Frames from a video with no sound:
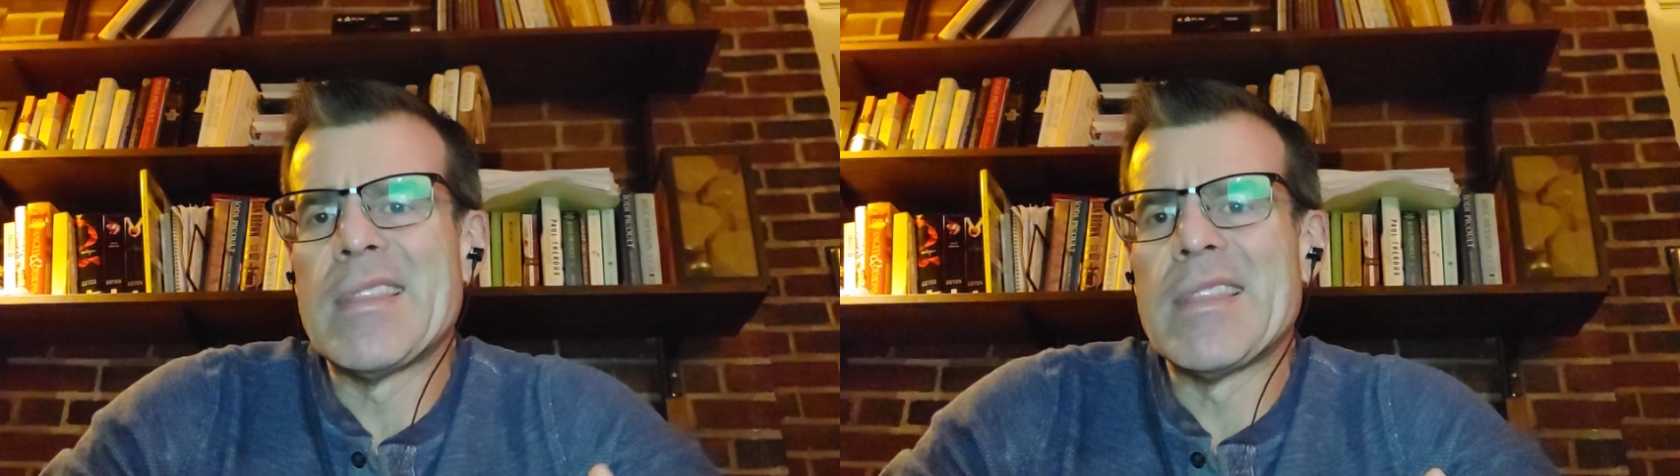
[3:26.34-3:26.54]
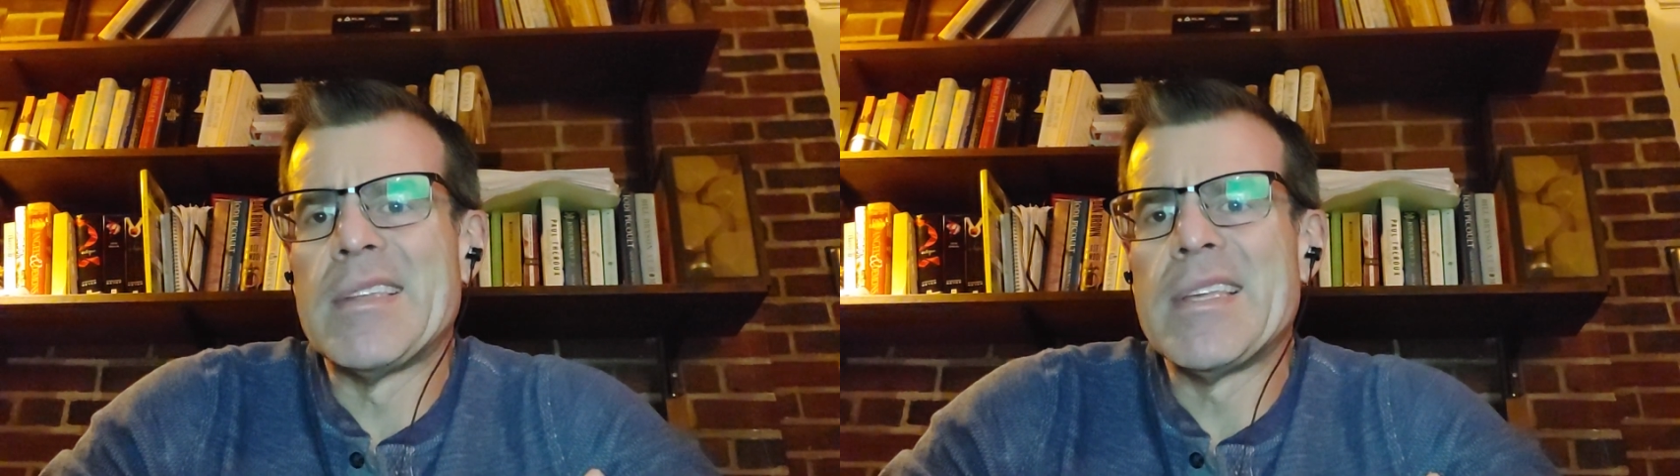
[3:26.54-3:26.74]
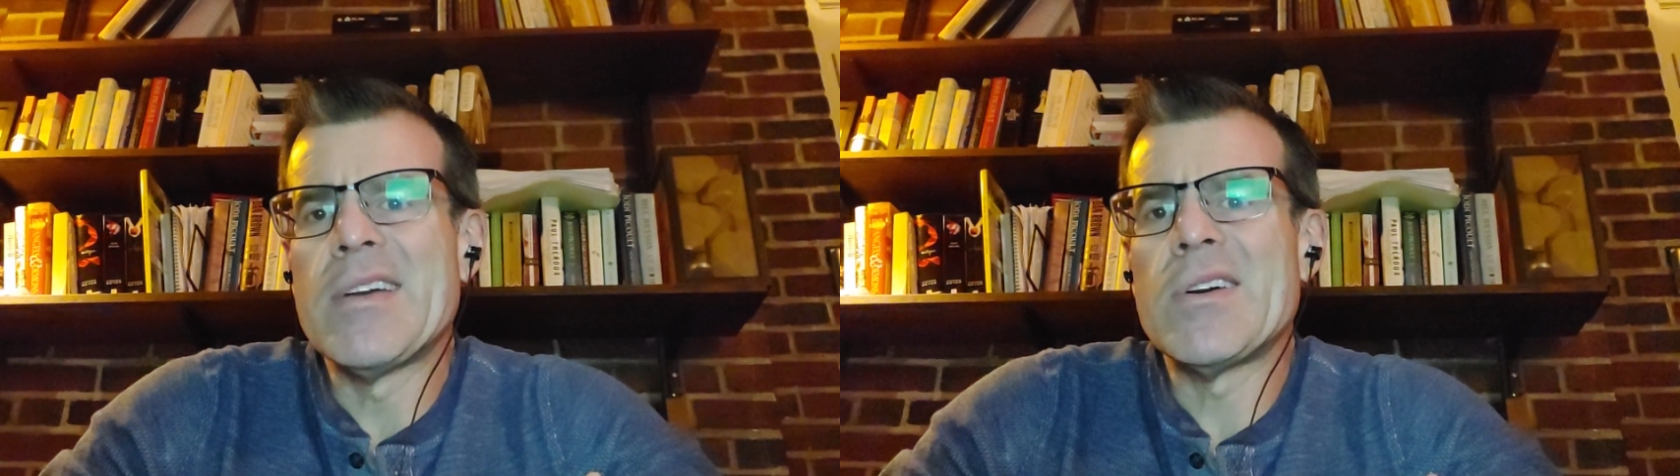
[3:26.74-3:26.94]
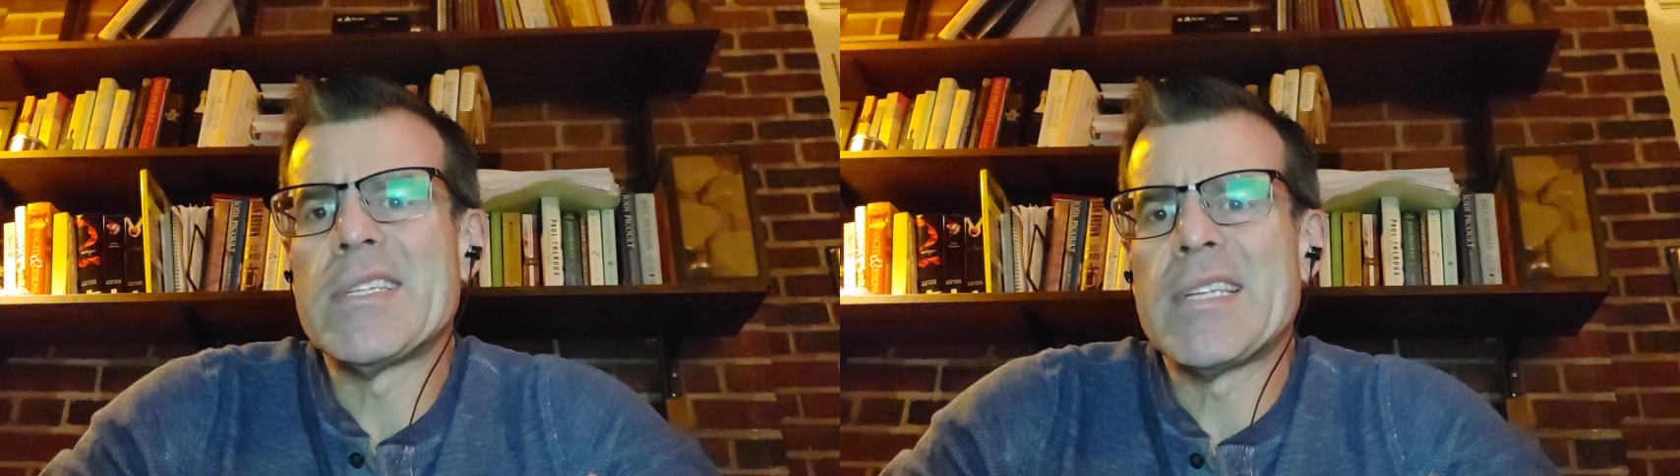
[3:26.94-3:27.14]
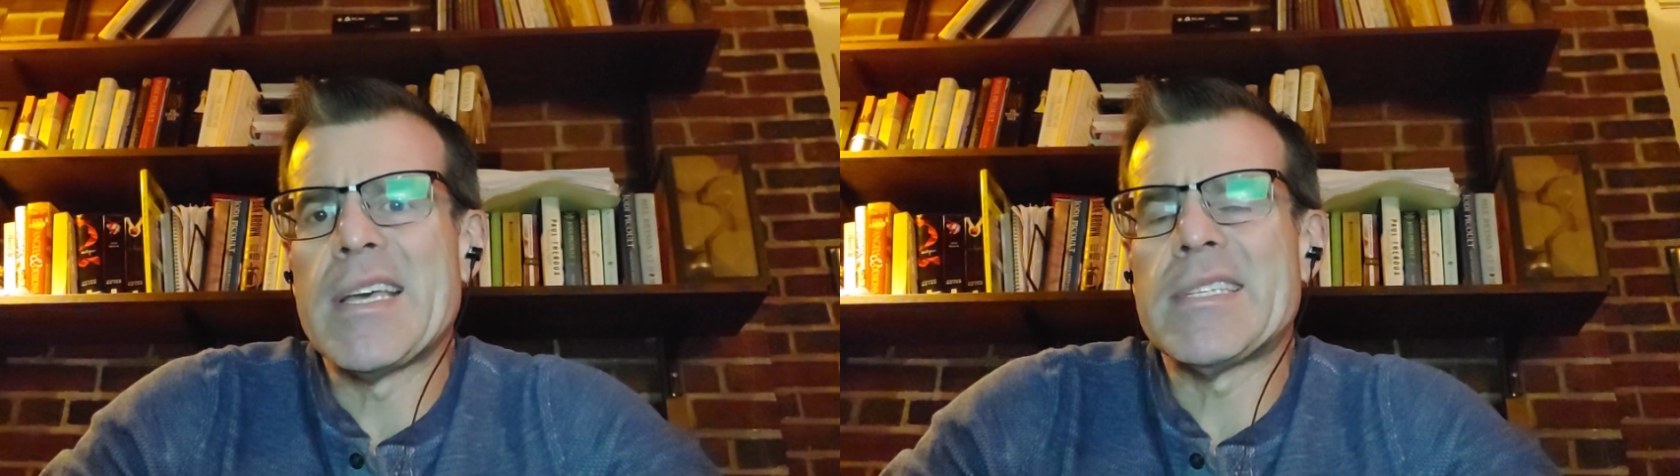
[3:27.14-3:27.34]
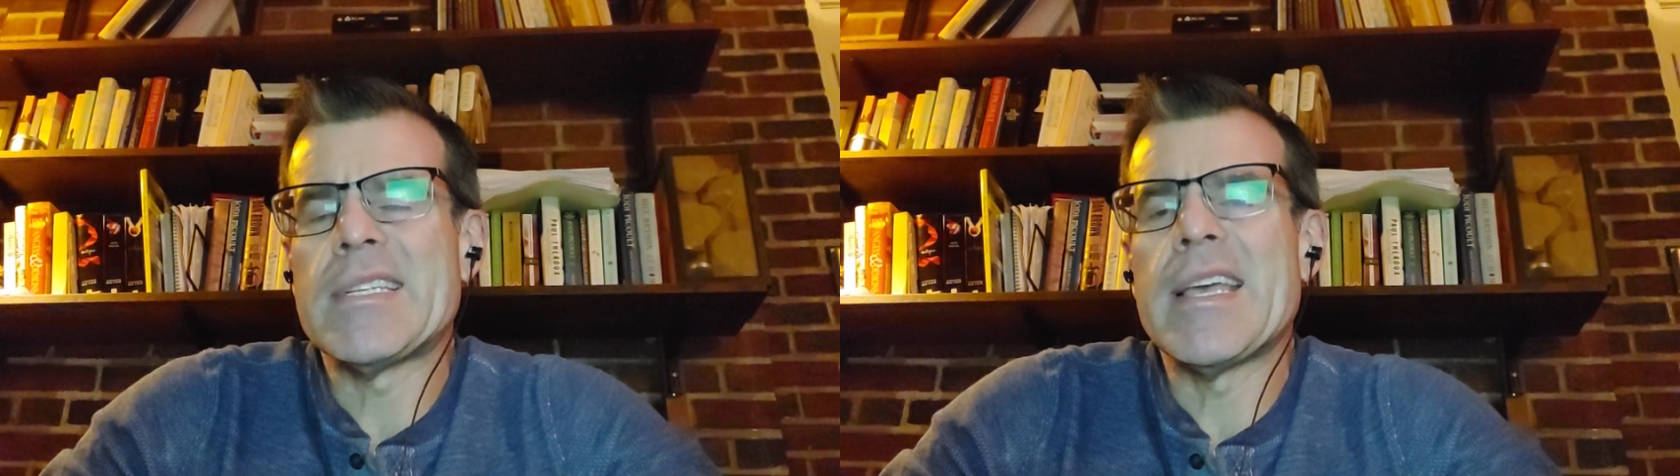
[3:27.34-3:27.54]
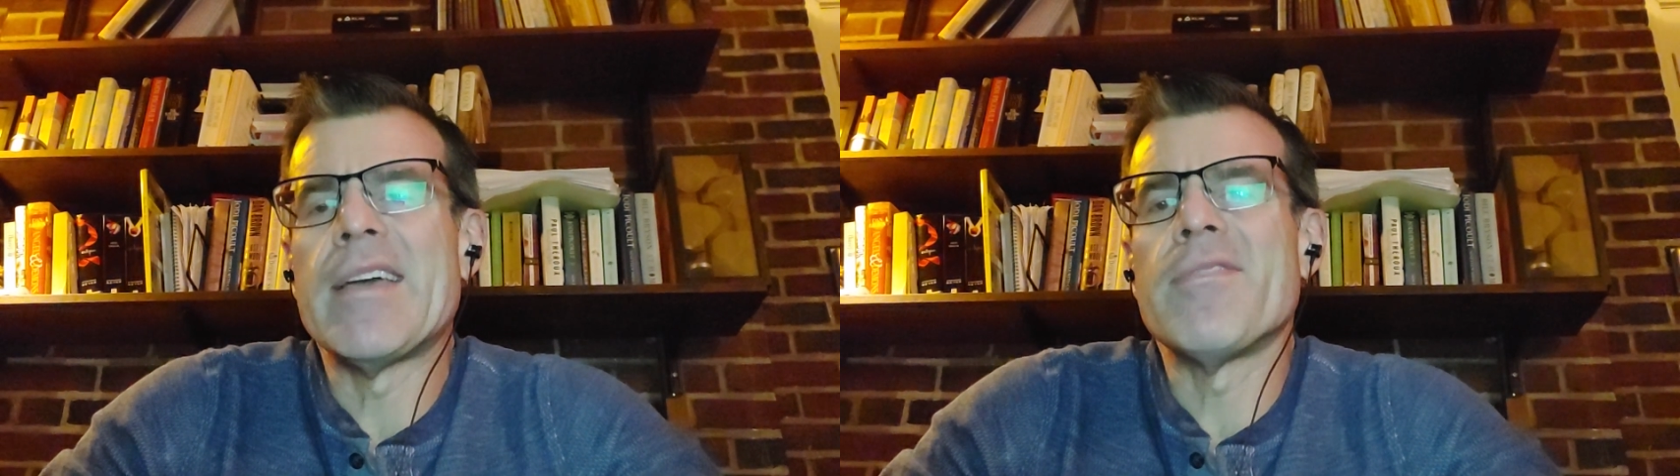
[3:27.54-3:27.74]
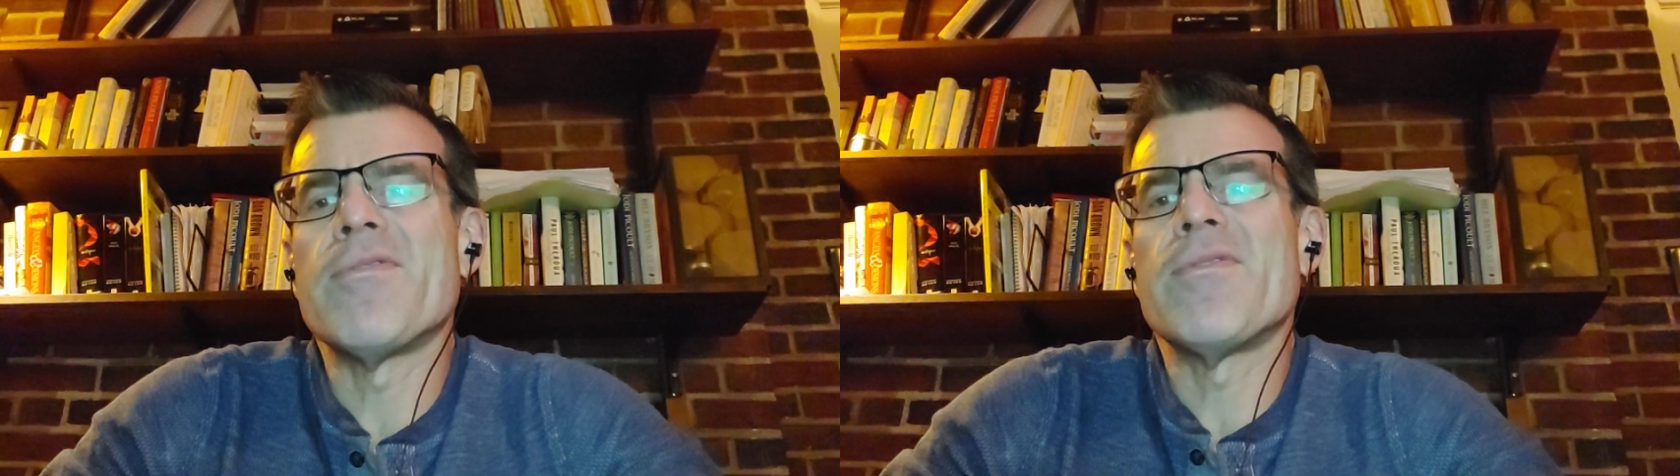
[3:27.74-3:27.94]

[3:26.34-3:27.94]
the deal is this. If